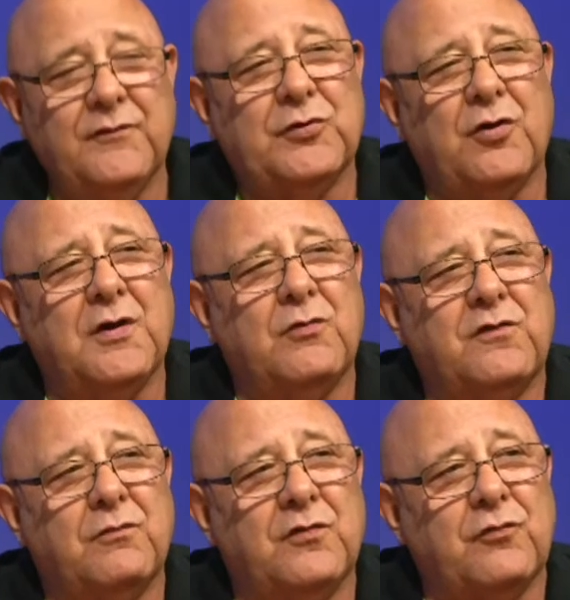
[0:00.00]
Long
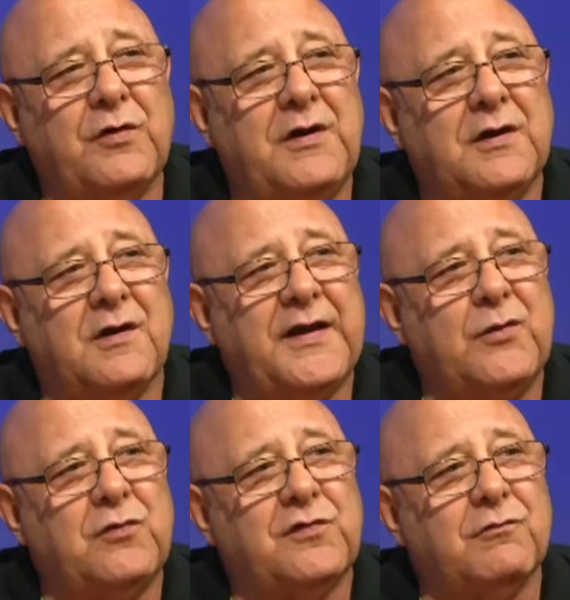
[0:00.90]
was was reading it like
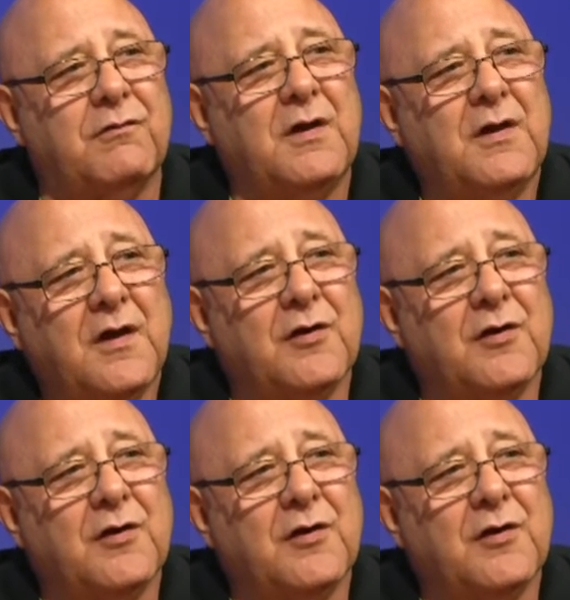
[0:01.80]
it was a, a